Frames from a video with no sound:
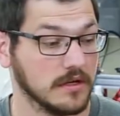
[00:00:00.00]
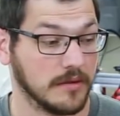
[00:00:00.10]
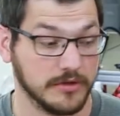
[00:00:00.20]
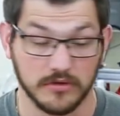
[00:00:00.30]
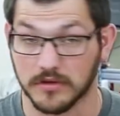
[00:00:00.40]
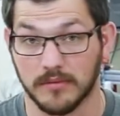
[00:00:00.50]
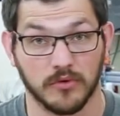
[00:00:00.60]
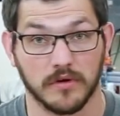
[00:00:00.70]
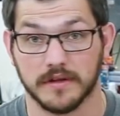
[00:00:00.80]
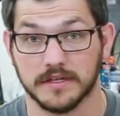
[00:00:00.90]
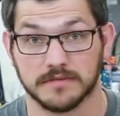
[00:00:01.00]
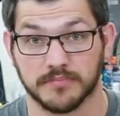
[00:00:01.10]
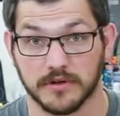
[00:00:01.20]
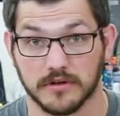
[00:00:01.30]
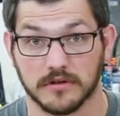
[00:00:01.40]
I'll be doing a lot more on this
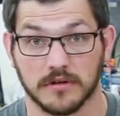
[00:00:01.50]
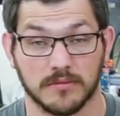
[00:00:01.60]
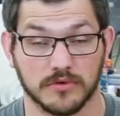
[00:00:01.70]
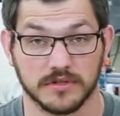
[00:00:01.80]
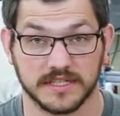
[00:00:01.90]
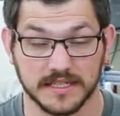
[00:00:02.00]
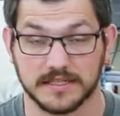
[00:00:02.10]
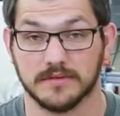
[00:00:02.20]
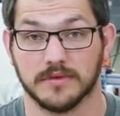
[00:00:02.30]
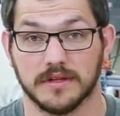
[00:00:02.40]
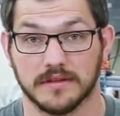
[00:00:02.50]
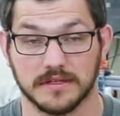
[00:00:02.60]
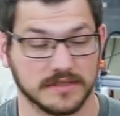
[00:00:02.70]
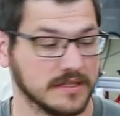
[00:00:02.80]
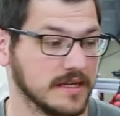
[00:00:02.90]
printer, a lot more testing with it and
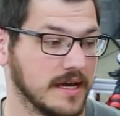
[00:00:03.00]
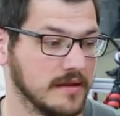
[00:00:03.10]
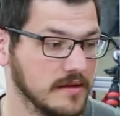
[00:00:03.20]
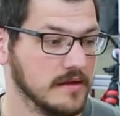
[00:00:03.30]
things like that.